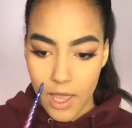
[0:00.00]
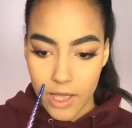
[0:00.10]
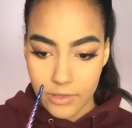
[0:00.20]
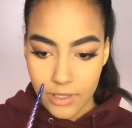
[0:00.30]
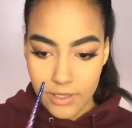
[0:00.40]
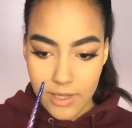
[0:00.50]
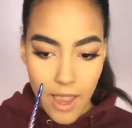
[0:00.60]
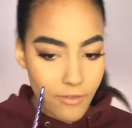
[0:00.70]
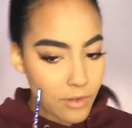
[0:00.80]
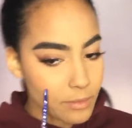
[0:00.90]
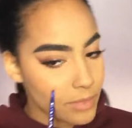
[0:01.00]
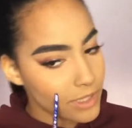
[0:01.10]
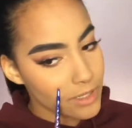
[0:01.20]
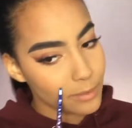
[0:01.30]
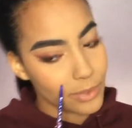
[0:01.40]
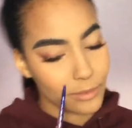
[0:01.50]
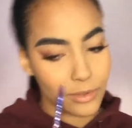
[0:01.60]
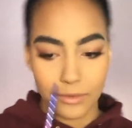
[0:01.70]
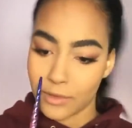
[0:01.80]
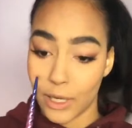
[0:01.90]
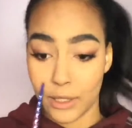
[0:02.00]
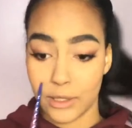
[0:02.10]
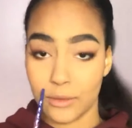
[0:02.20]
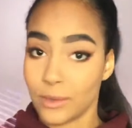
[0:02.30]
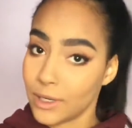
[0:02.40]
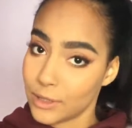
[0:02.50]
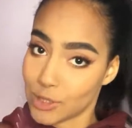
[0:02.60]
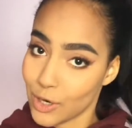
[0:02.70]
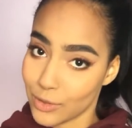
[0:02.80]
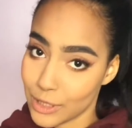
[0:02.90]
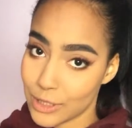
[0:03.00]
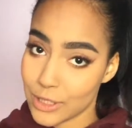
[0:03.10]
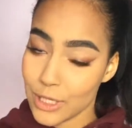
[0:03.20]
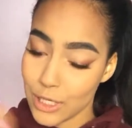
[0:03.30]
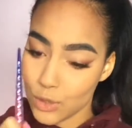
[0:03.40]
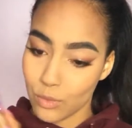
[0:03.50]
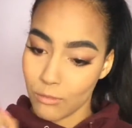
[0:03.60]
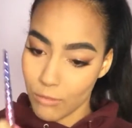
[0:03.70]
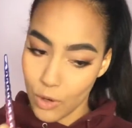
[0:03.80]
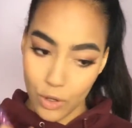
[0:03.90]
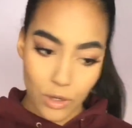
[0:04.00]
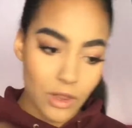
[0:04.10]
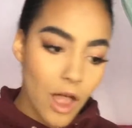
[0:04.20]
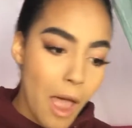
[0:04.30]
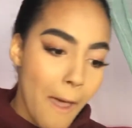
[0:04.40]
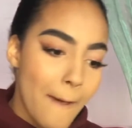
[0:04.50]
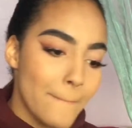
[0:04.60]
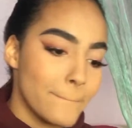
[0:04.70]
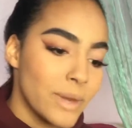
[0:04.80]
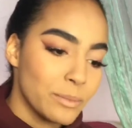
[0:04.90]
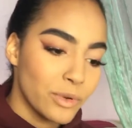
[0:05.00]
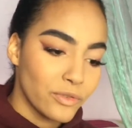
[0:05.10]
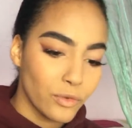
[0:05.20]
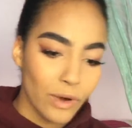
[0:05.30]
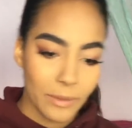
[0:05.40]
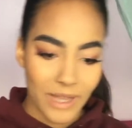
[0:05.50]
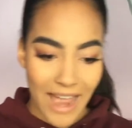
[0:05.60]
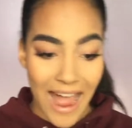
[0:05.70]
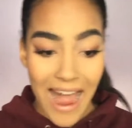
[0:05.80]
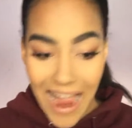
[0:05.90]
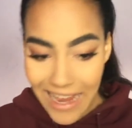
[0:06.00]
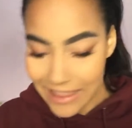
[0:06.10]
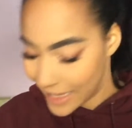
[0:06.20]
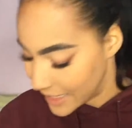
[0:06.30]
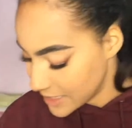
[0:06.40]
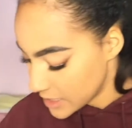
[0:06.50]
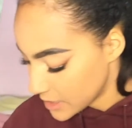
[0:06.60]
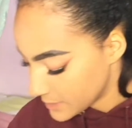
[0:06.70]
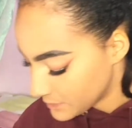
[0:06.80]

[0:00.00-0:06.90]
as you can see i have a big pimple right here we're gonna turn this into a mole but before i'm gonna highlight